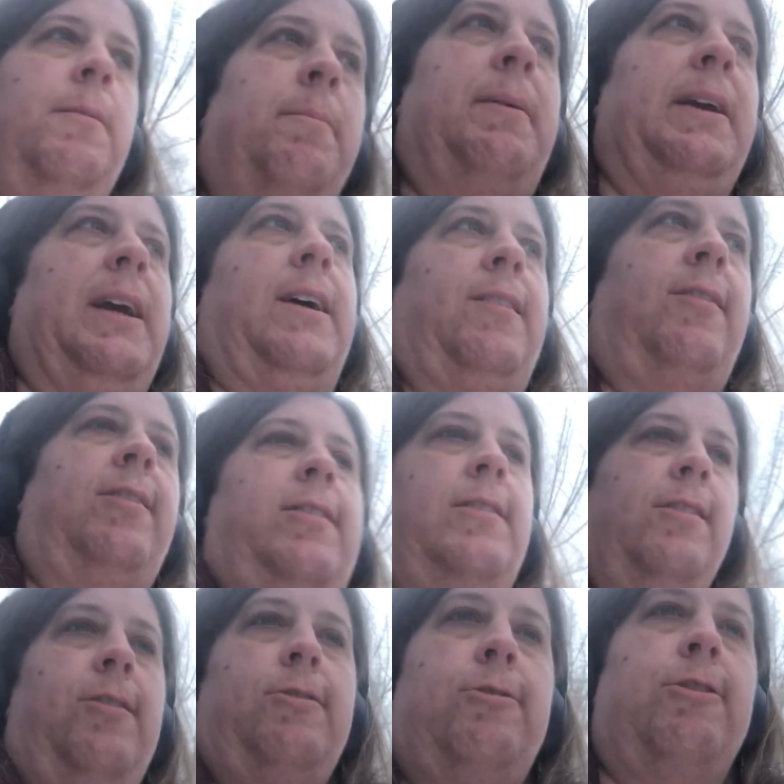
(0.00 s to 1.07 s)
But yes,
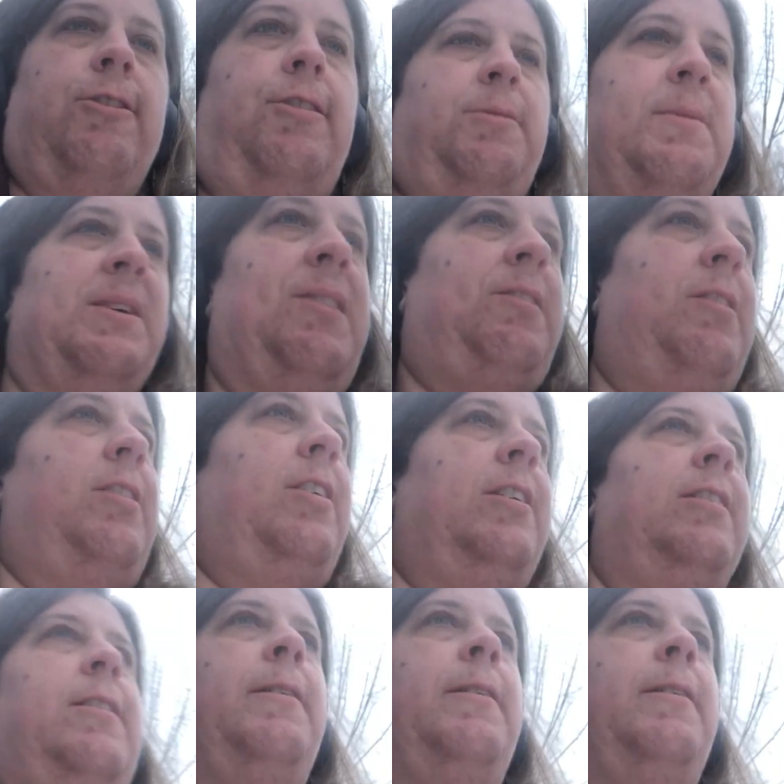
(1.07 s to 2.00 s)
this Christmas,